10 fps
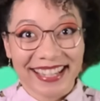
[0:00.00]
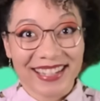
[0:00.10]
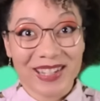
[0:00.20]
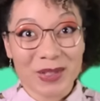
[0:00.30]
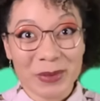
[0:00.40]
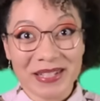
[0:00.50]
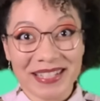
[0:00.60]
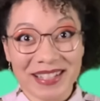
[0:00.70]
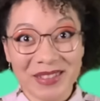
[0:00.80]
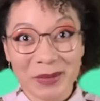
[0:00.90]
I can't wait
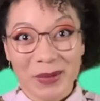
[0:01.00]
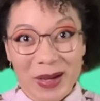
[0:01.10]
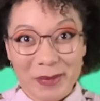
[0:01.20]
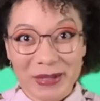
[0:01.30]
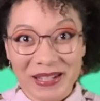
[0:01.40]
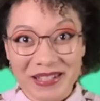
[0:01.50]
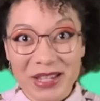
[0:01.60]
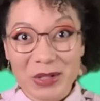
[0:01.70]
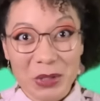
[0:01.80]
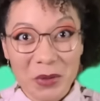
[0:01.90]
to tell you,
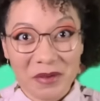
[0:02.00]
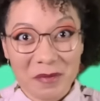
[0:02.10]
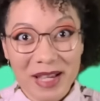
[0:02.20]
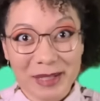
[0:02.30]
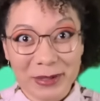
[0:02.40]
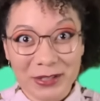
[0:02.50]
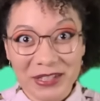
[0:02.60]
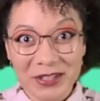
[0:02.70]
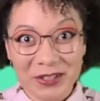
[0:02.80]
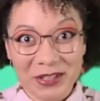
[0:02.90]
because two of my
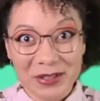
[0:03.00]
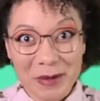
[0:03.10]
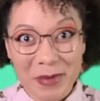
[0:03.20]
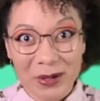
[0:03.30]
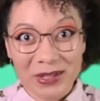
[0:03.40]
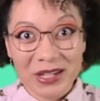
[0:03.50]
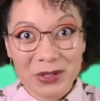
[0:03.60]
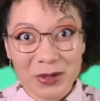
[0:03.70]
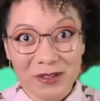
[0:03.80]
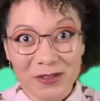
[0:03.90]
special interests are about
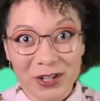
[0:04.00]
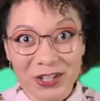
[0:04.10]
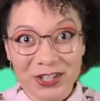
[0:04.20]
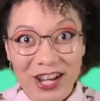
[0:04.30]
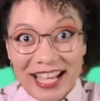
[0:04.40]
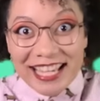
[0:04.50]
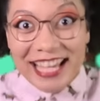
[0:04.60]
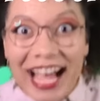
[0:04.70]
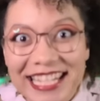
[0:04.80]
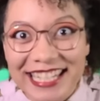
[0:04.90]
to converge.
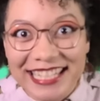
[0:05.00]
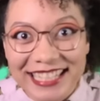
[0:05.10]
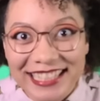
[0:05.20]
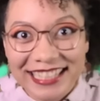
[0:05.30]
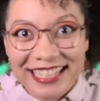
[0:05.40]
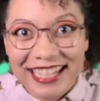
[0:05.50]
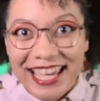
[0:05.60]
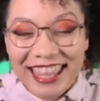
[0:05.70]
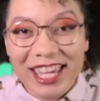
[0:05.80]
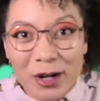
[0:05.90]
Chitin!
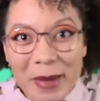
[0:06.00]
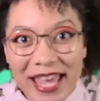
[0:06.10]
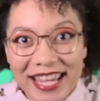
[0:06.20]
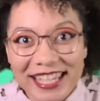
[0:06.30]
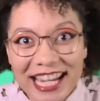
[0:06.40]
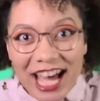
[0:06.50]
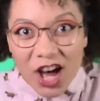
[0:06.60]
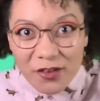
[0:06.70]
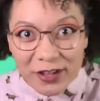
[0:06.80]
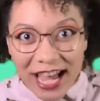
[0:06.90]
They're made
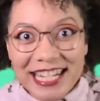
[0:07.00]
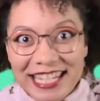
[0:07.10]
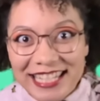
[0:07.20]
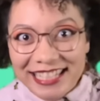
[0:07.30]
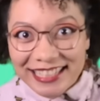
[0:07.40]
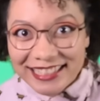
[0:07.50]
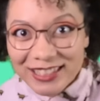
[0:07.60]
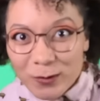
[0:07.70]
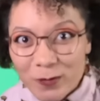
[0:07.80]
of chitin!